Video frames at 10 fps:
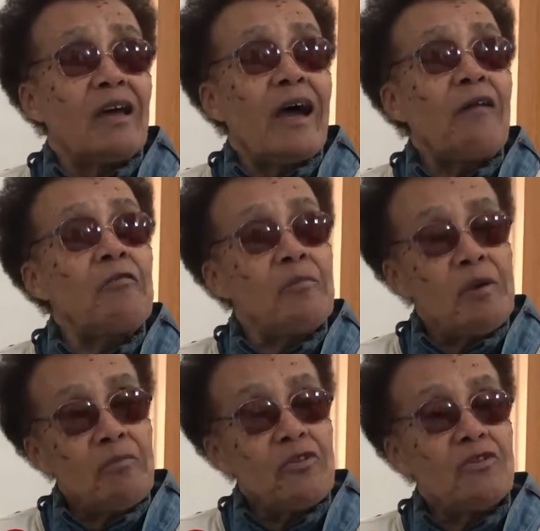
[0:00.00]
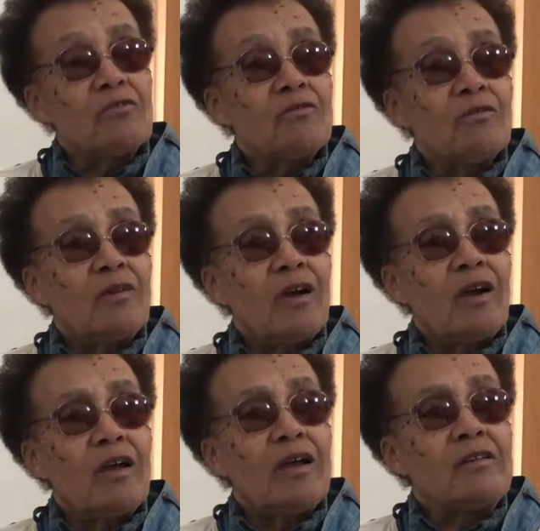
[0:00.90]
I remember you."
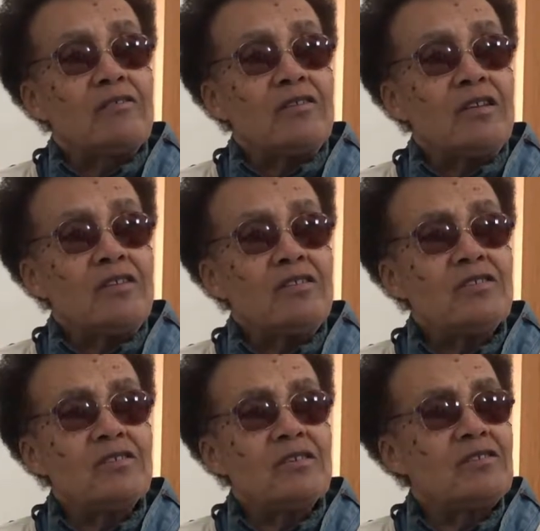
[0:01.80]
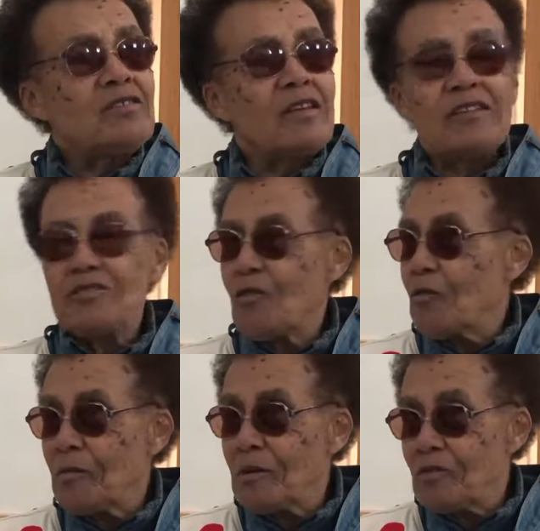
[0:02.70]
And she said, "I don't
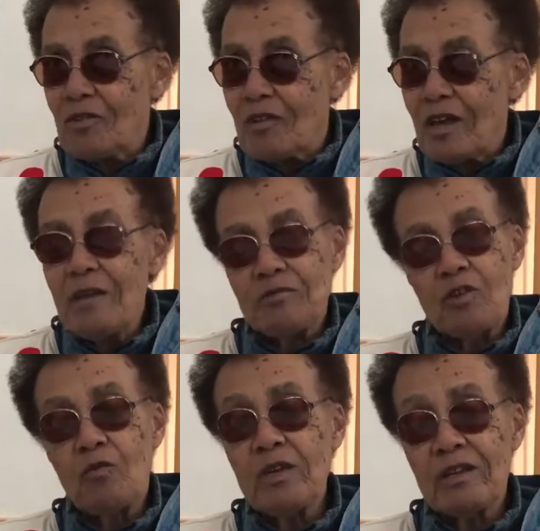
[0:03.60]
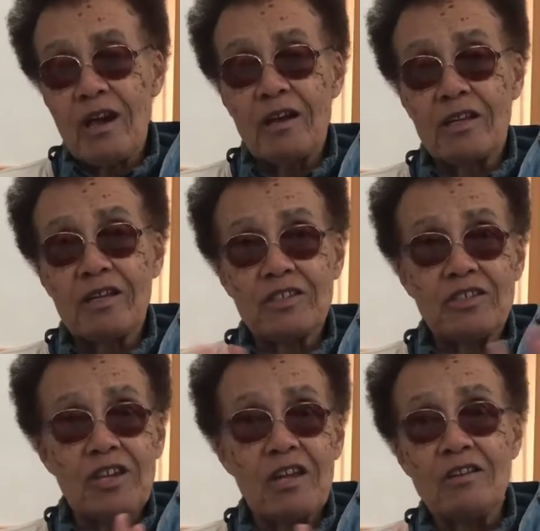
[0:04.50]
remember your name." So we kind of
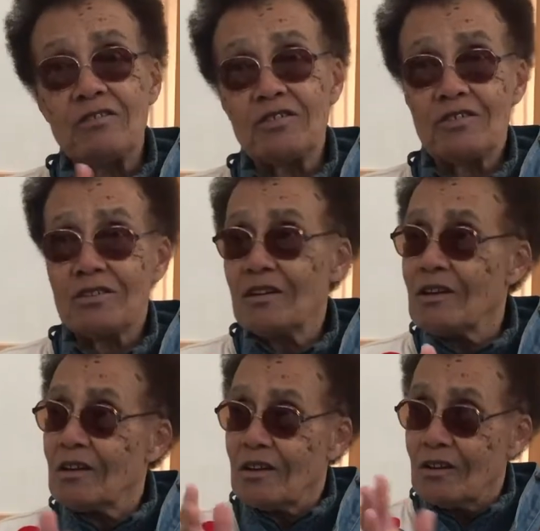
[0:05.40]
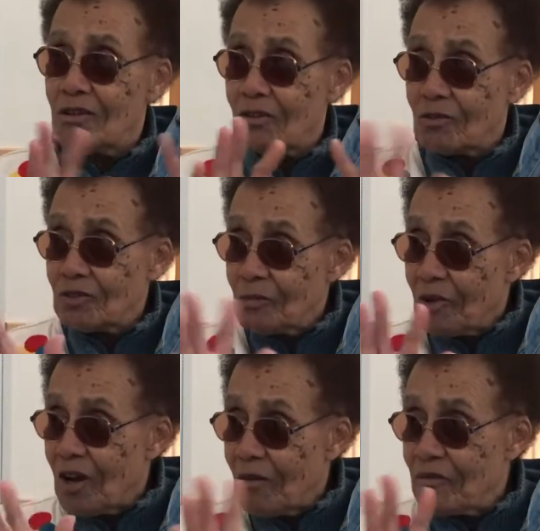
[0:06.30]
exchanged, you know, some
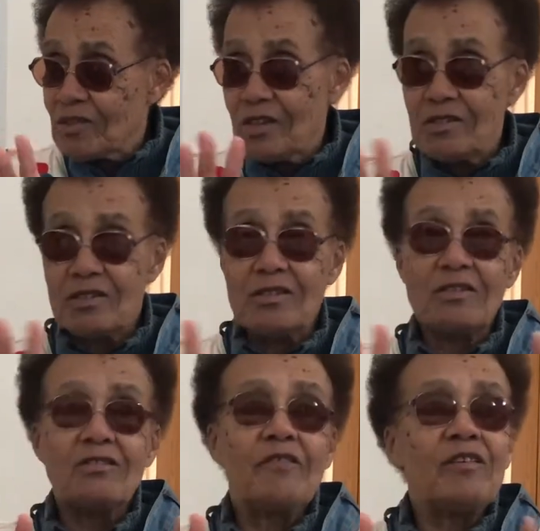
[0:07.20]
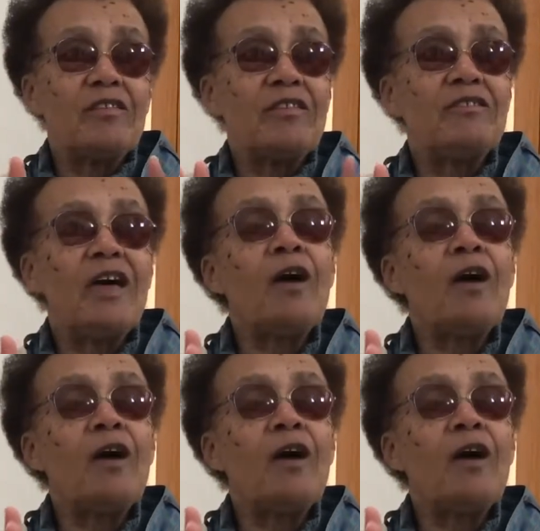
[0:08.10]
conversation and stuff, and